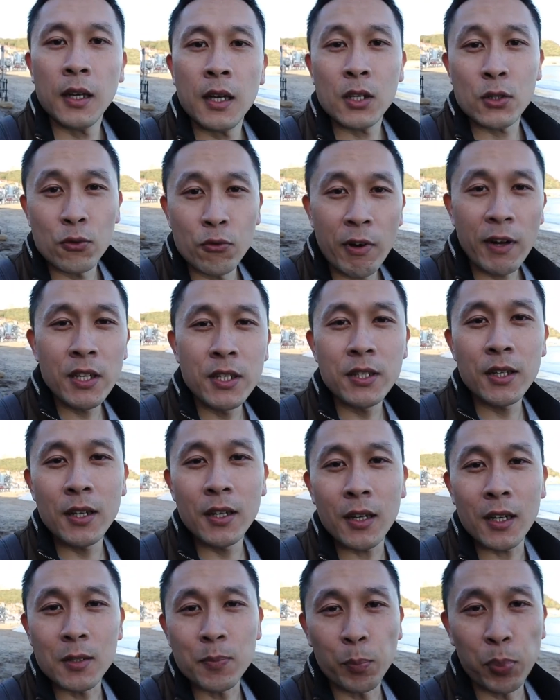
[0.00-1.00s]
It's
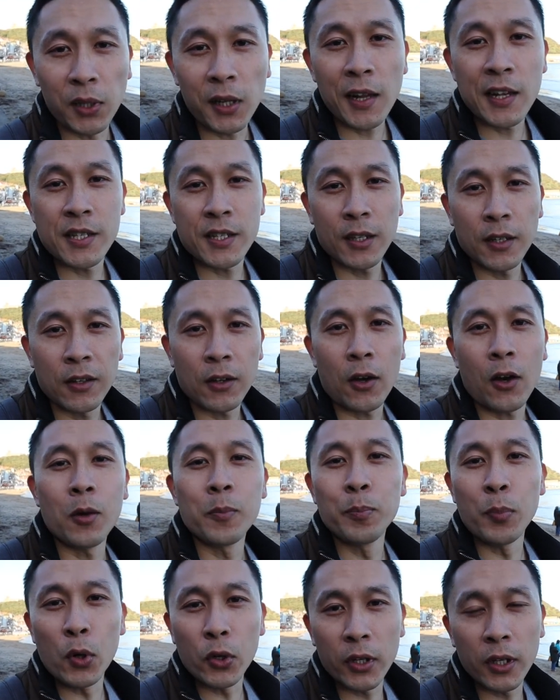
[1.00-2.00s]
rated as pleasant
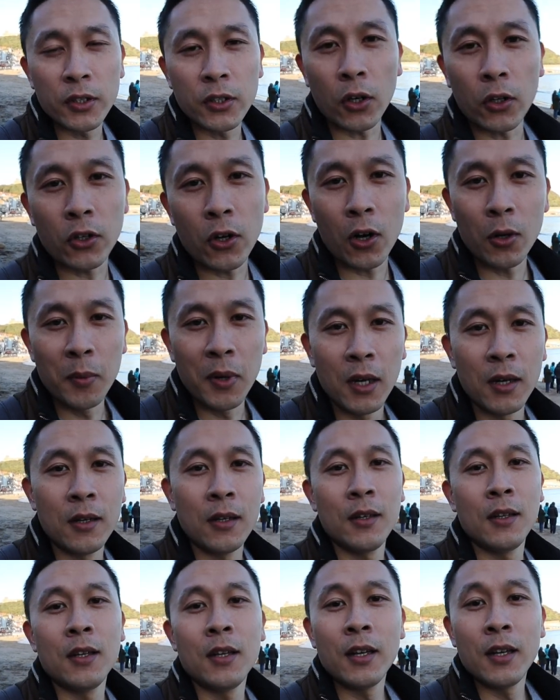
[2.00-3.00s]
on booking.com,
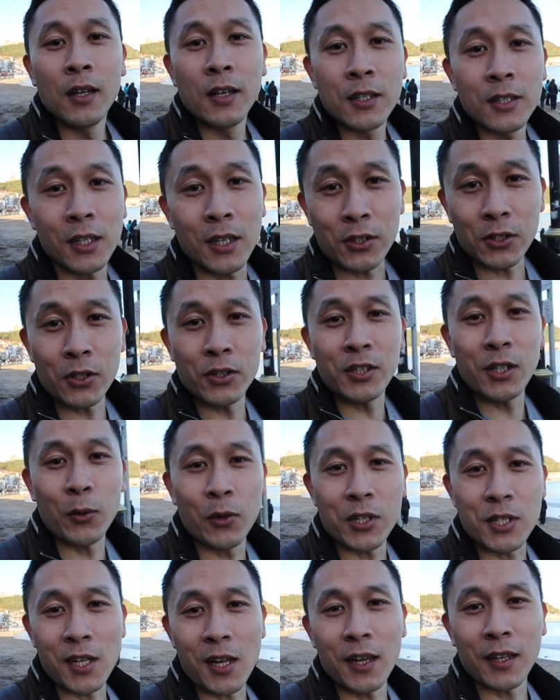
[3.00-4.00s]
so let's go see
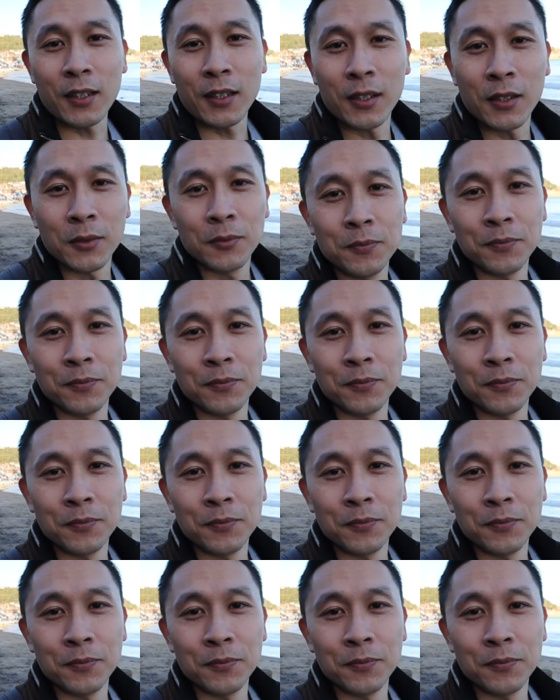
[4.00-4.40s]
what it's like.